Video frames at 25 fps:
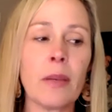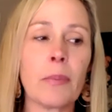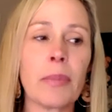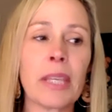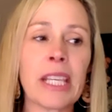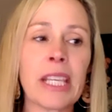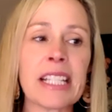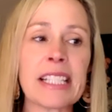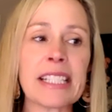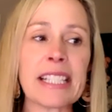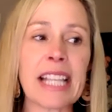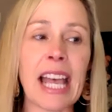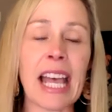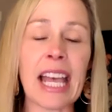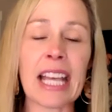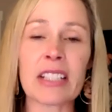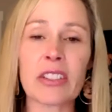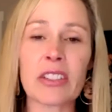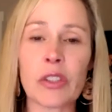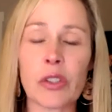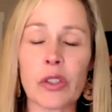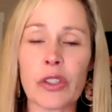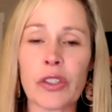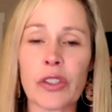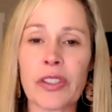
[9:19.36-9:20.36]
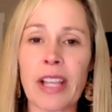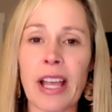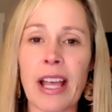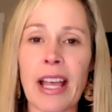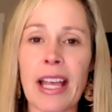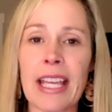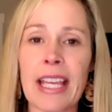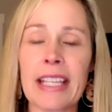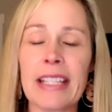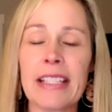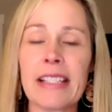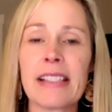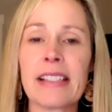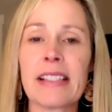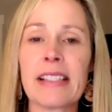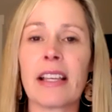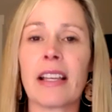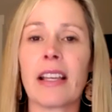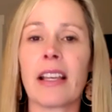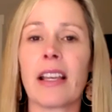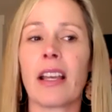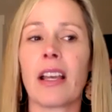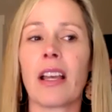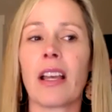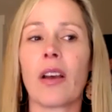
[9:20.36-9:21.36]
Because exercise,
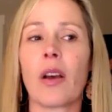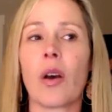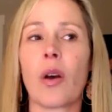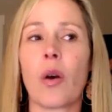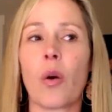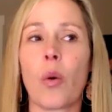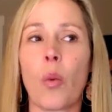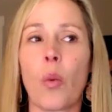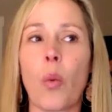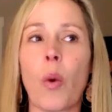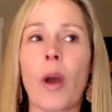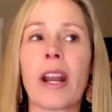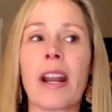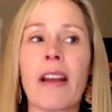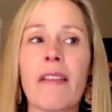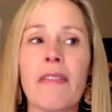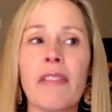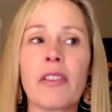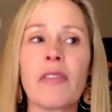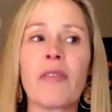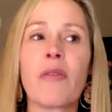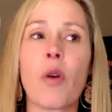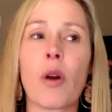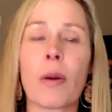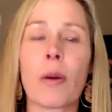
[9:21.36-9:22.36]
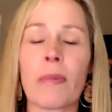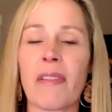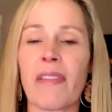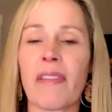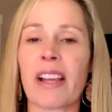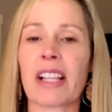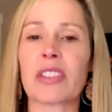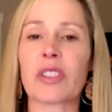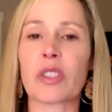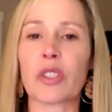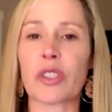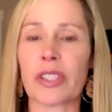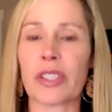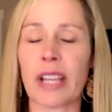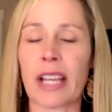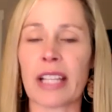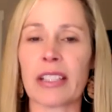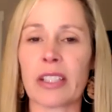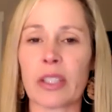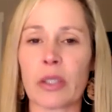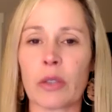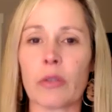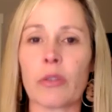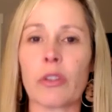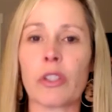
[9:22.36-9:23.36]
whatever form of
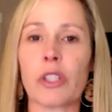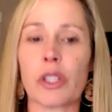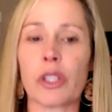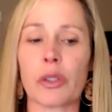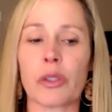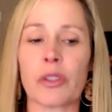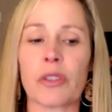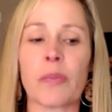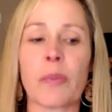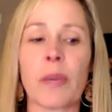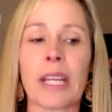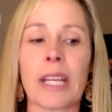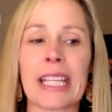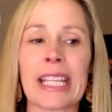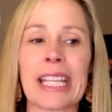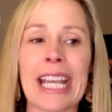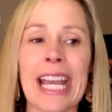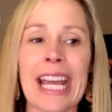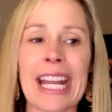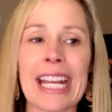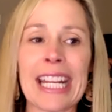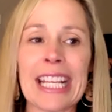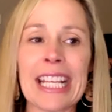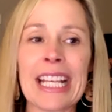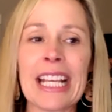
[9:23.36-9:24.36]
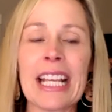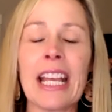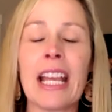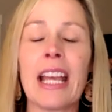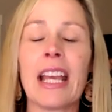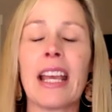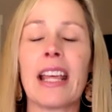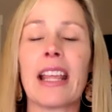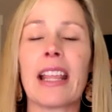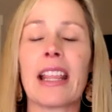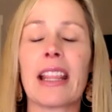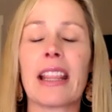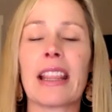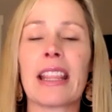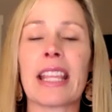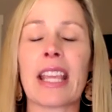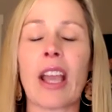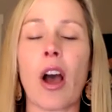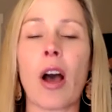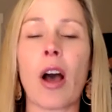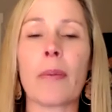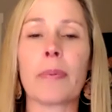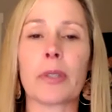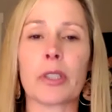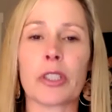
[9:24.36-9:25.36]
exercise you choose, but getting the
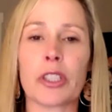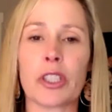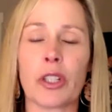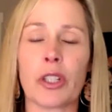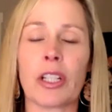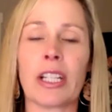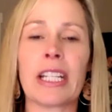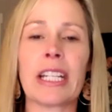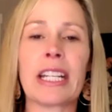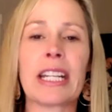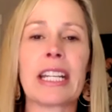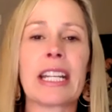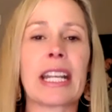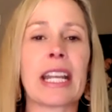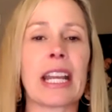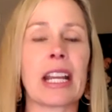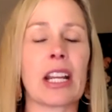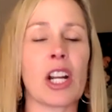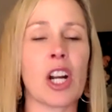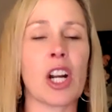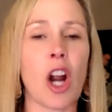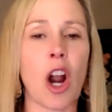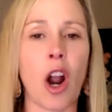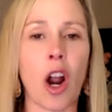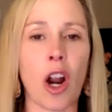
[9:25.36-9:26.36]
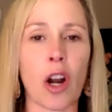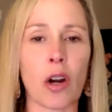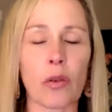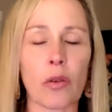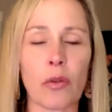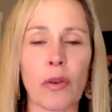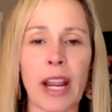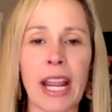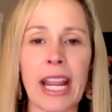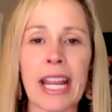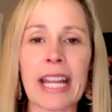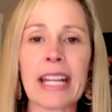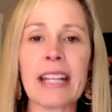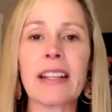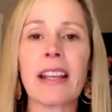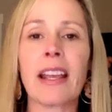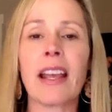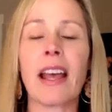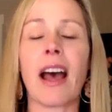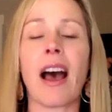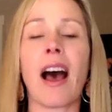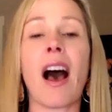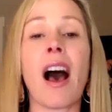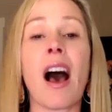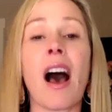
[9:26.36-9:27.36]
opportunity to get your heart rate
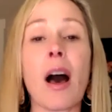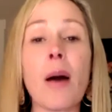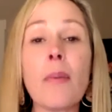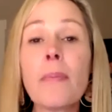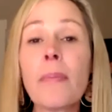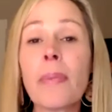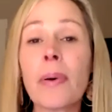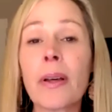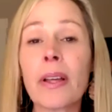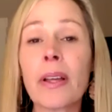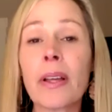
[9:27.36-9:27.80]
up